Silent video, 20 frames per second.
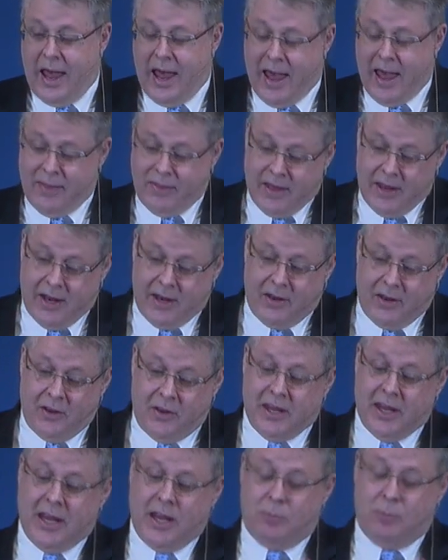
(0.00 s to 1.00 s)
And then
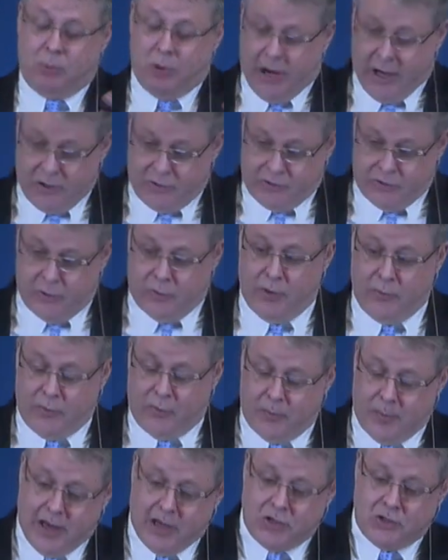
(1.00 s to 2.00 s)
the Protestant
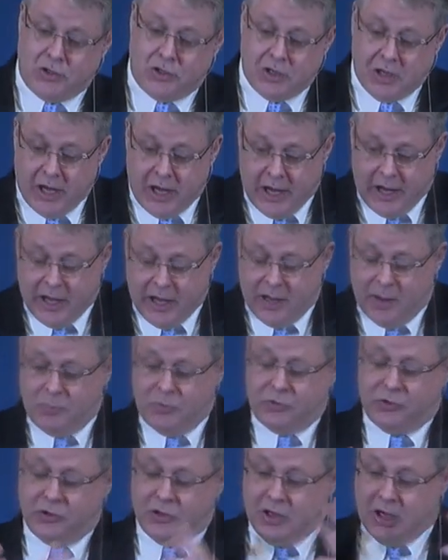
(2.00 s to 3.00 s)
Reformation
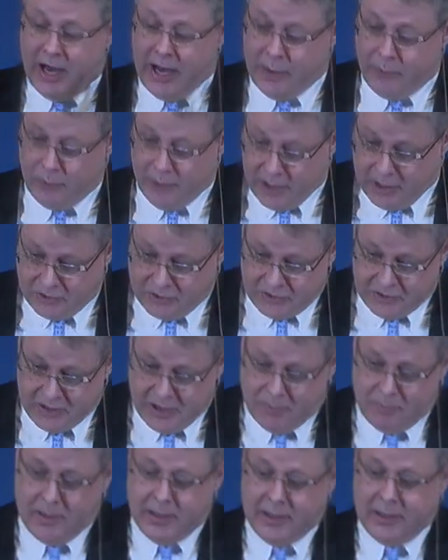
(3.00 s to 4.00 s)
comes, and God raises
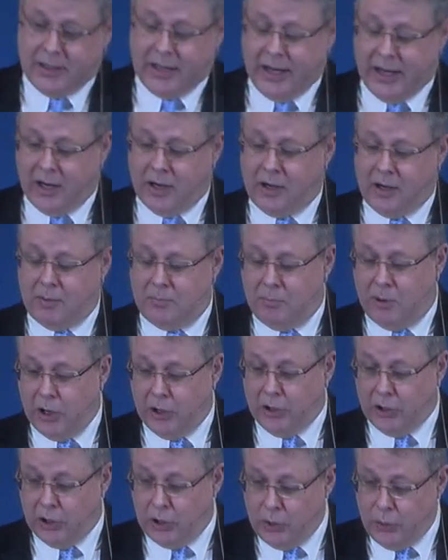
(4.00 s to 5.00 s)
up men like
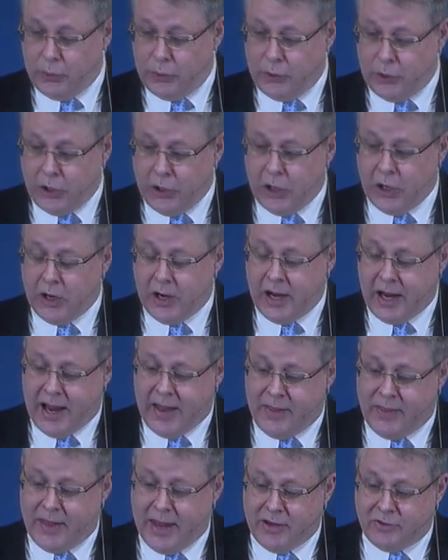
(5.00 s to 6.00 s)
Martin Luther,
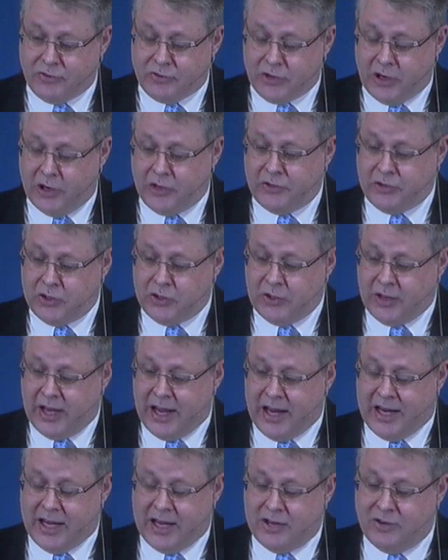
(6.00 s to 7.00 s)
and they start to
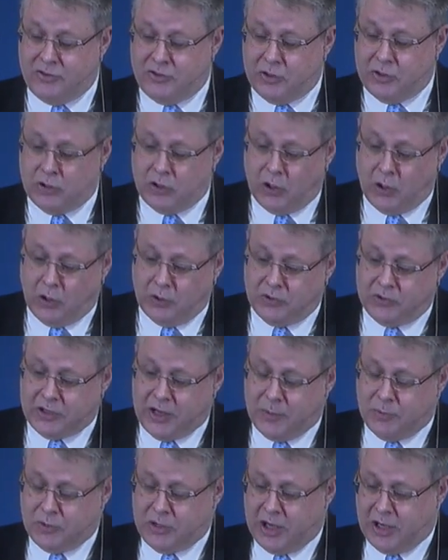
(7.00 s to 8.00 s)
get into the whole
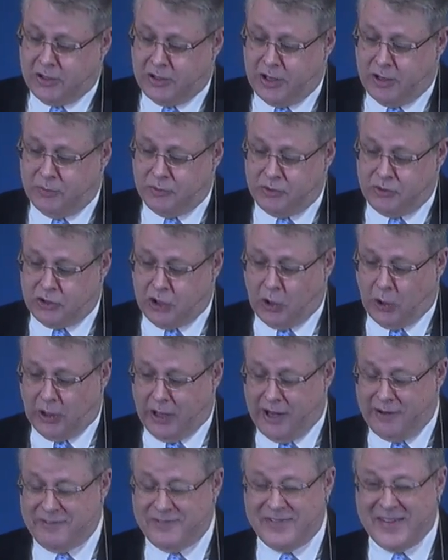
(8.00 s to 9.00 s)
subject of
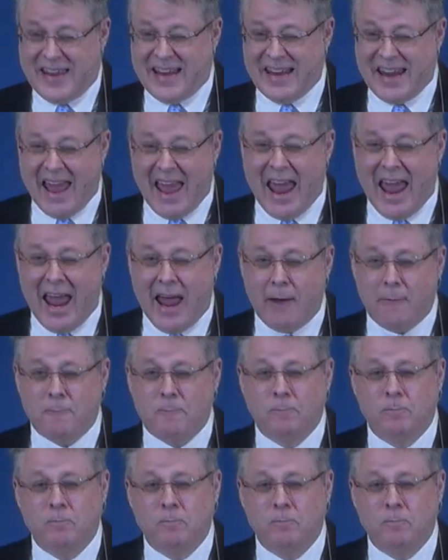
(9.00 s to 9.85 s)
sola fide,